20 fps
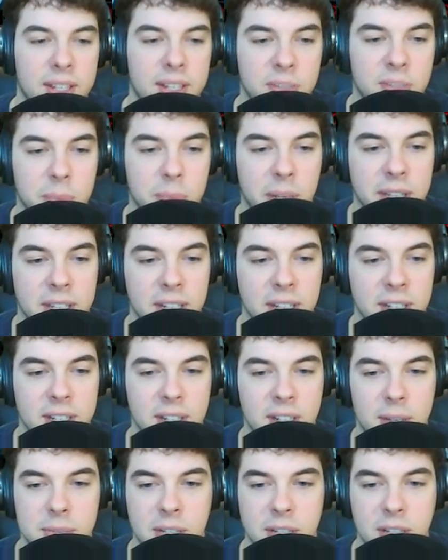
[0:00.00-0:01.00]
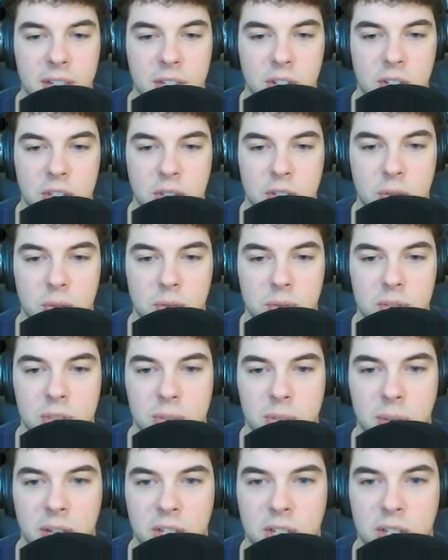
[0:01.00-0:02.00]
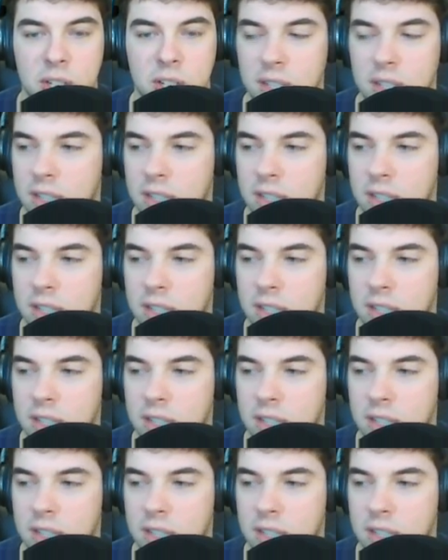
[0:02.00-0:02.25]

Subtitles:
Never mind then. I'm not gonna judge you too much.